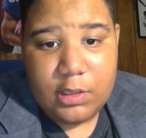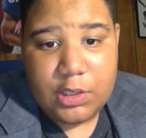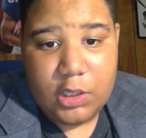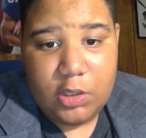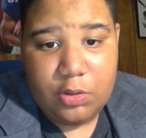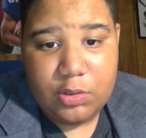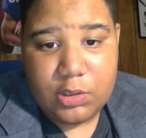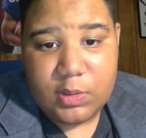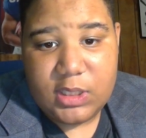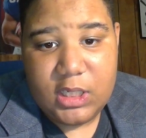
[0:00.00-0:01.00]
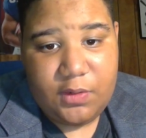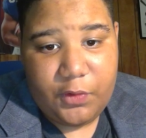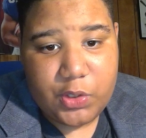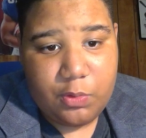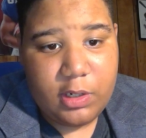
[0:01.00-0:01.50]
Jones was 6 for
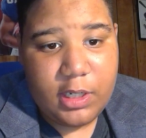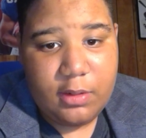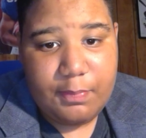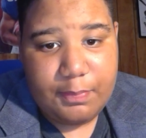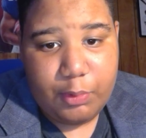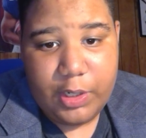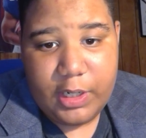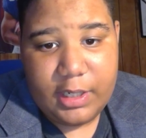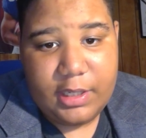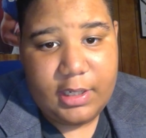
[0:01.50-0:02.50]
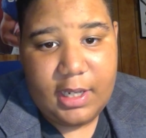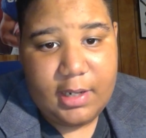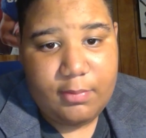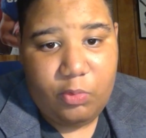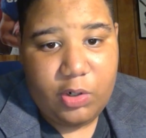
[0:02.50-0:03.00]
20. Breida, I think,
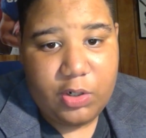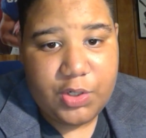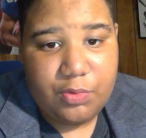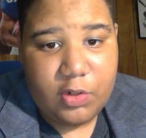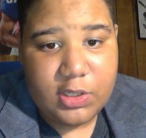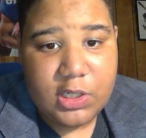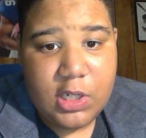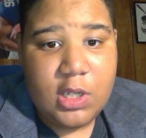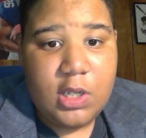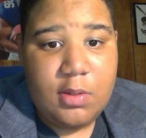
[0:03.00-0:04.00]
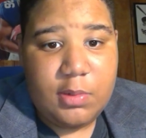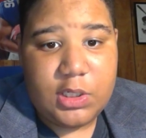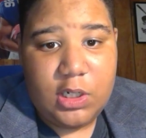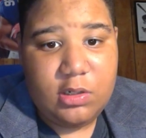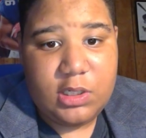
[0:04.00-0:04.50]
had one or two runs. But
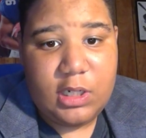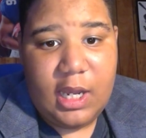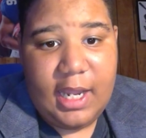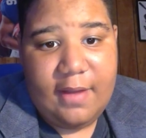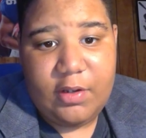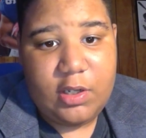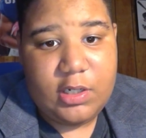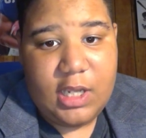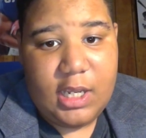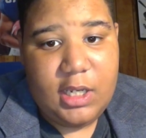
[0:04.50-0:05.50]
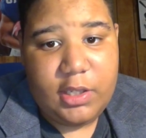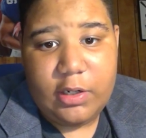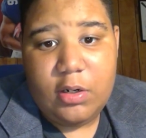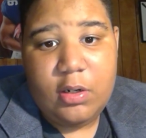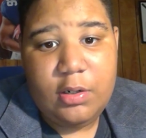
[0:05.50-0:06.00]
Jones did not have a good day
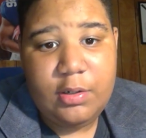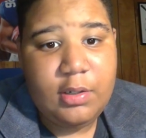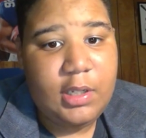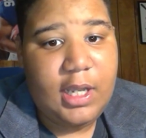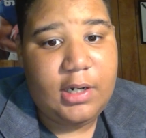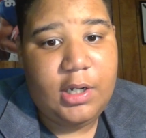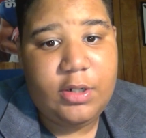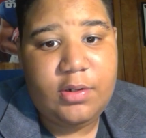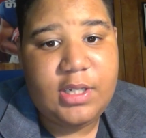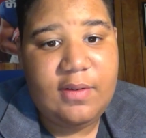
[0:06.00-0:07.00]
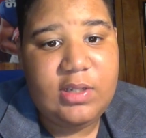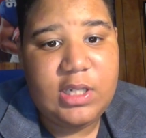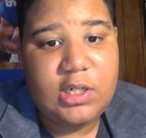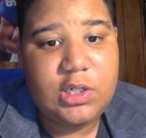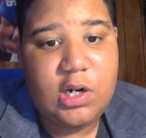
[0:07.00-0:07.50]
either. He had
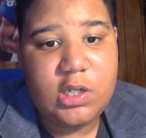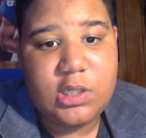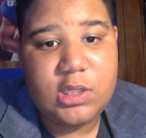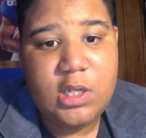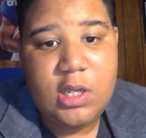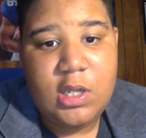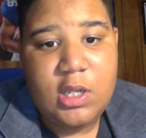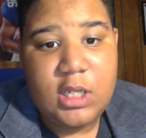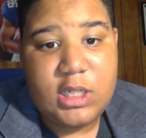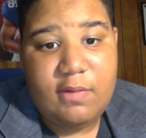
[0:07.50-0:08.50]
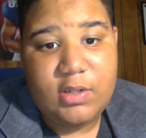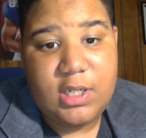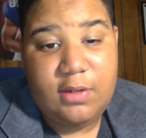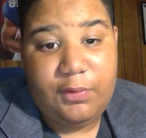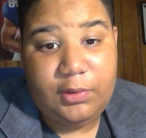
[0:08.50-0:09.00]
176 yards,
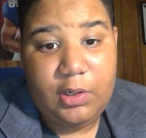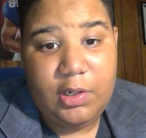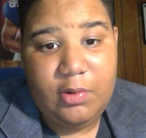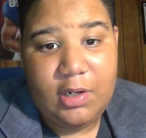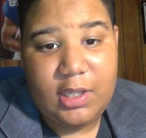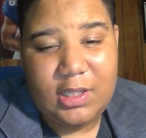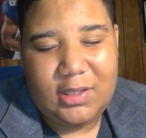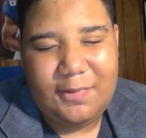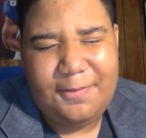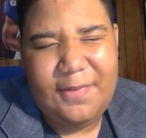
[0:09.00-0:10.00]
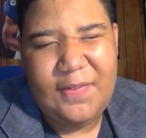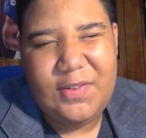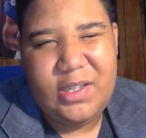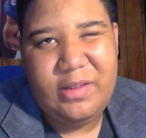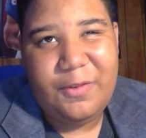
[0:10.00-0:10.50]
17 for 31. I think that's
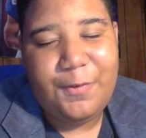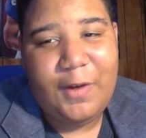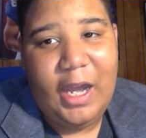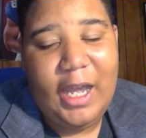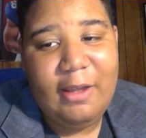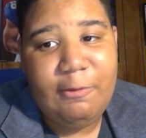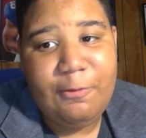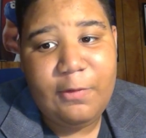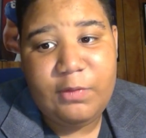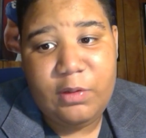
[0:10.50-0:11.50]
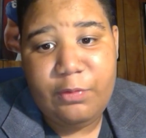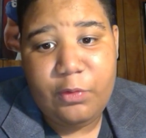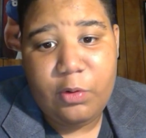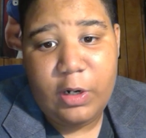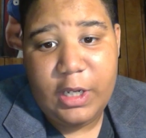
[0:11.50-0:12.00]
55,
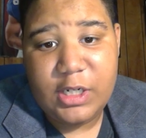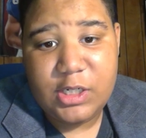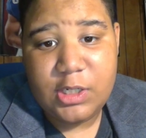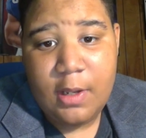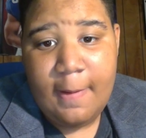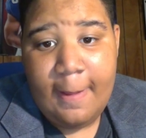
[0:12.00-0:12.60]
54-ish.